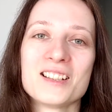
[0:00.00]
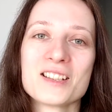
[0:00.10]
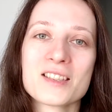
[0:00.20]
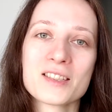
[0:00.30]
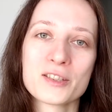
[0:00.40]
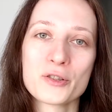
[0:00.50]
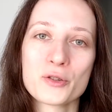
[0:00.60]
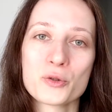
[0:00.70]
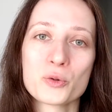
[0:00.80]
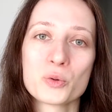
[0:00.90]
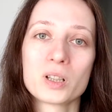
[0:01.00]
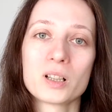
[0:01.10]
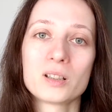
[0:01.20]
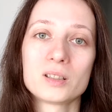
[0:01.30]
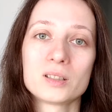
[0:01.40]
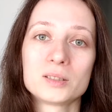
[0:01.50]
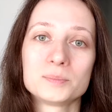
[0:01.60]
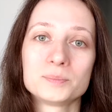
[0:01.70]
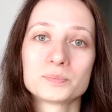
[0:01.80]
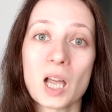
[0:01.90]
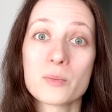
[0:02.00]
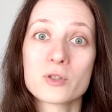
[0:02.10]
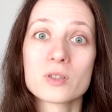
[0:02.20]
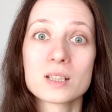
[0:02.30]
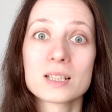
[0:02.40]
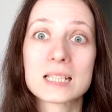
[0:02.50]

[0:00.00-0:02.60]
So I'm doing it